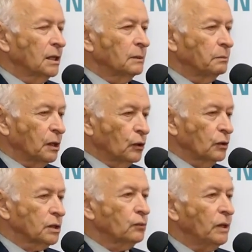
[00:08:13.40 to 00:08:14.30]

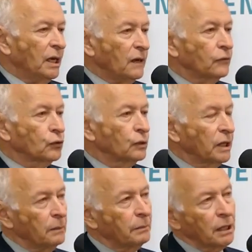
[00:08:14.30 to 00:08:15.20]
because we have
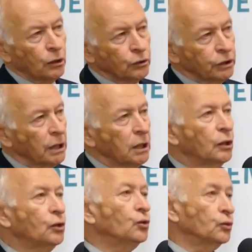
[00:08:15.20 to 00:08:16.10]
today biological
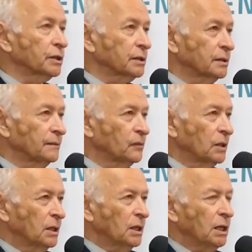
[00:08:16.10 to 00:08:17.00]
glues,
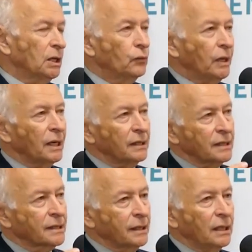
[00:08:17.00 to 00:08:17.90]
and we
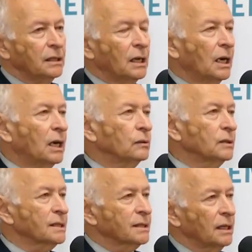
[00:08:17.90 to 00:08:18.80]
understand how the
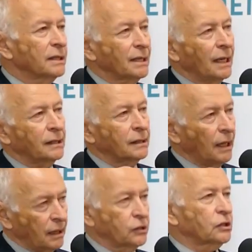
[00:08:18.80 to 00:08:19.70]
cells
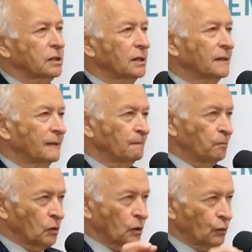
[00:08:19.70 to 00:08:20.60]
attach
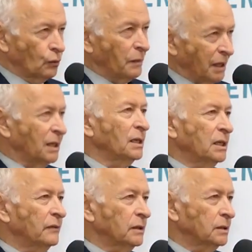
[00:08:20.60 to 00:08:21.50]
to metal
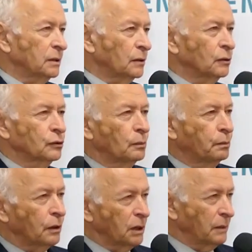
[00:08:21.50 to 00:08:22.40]
even, or to
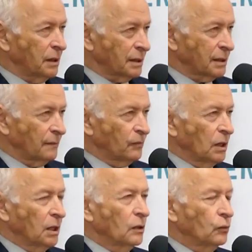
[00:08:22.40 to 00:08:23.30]
polymers,
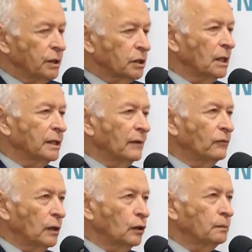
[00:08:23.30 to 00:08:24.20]
we shall
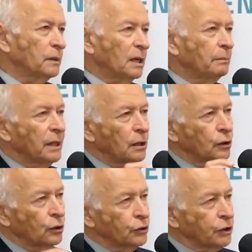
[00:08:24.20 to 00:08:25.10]
develop a
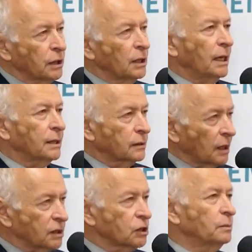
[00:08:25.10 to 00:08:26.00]
biological
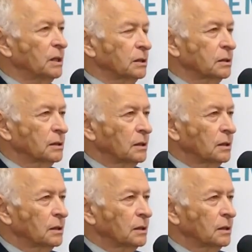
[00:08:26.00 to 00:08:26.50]
attachment